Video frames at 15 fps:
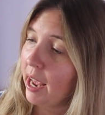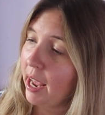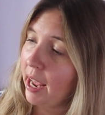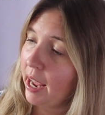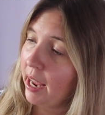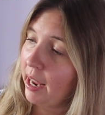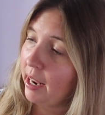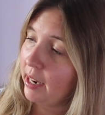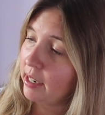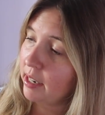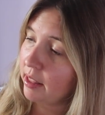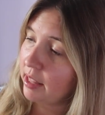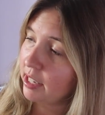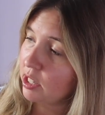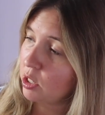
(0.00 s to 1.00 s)
And
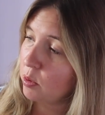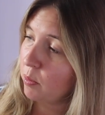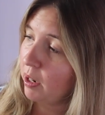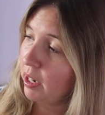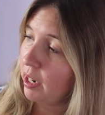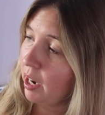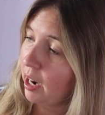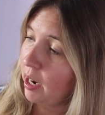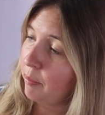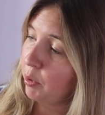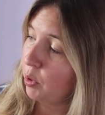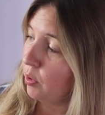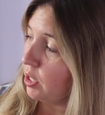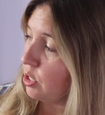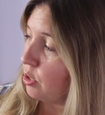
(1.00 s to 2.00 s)
this one I'm
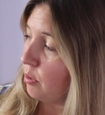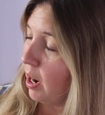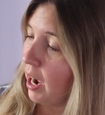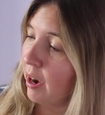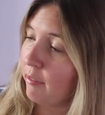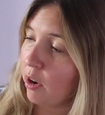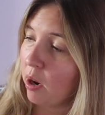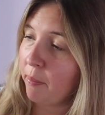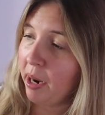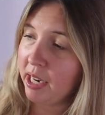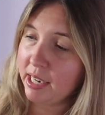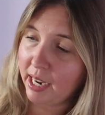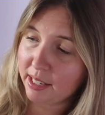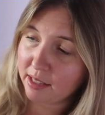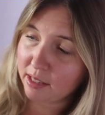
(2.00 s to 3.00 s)
going to have on my
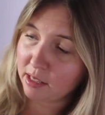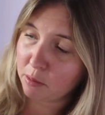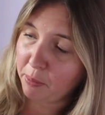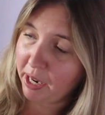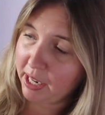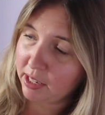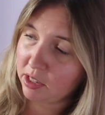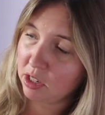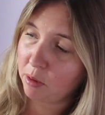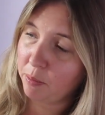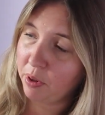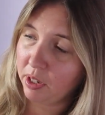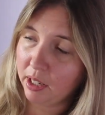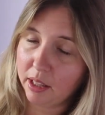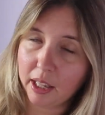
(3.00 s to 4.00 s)
desk space to
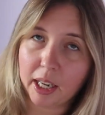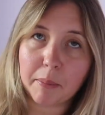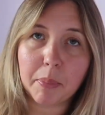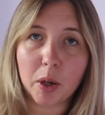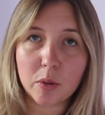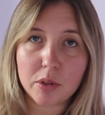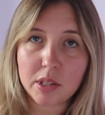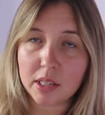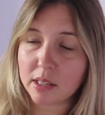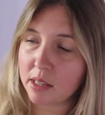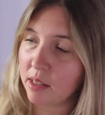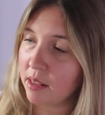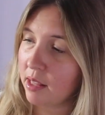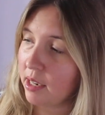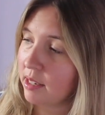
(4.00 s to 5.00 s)
put in like post-its
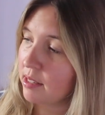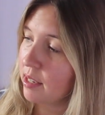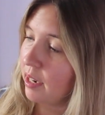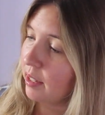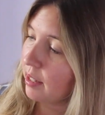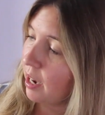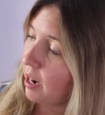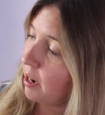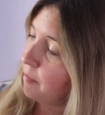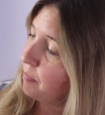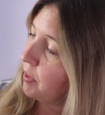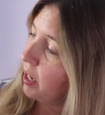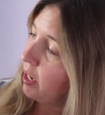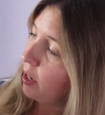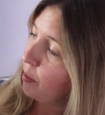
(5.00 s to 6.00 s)
and things like
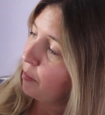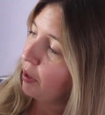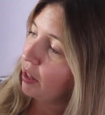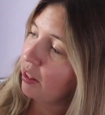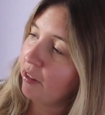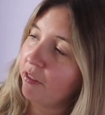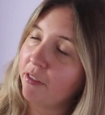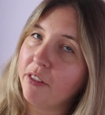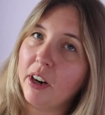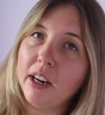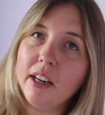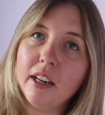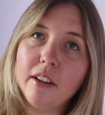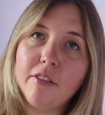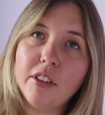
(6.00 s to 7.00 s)
that. But the
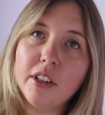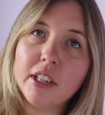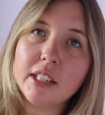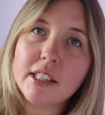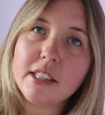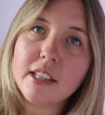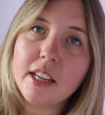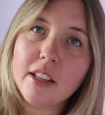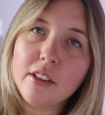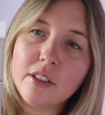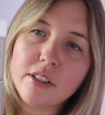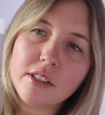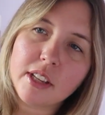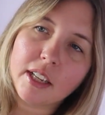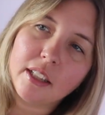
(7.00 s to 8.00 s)
front, if you can see,
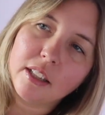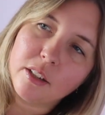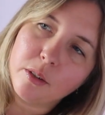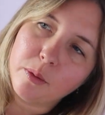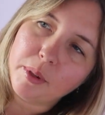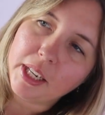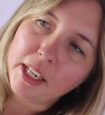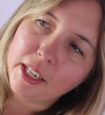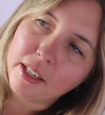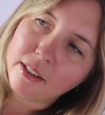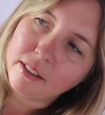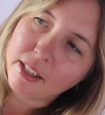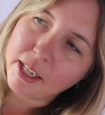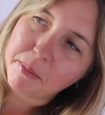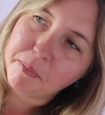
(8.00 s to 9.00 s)
there's like little
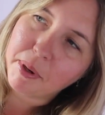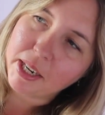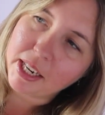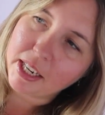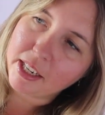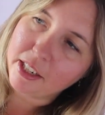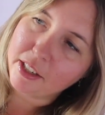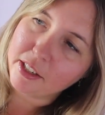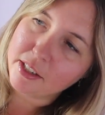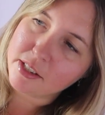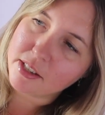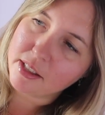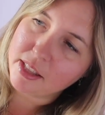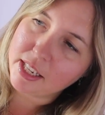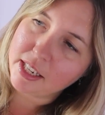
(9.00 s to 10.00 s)
wee like bunny
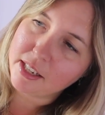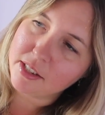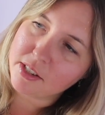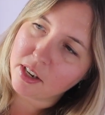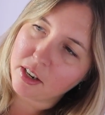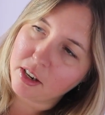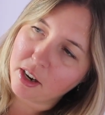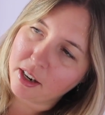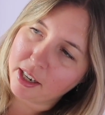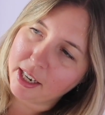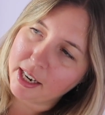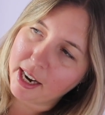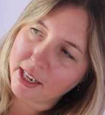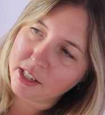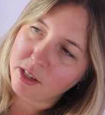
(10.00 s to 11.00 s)
ears. These are not
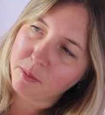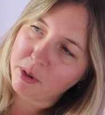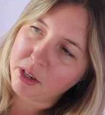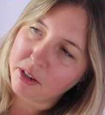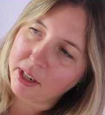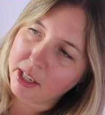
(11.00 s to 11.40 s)
connected when you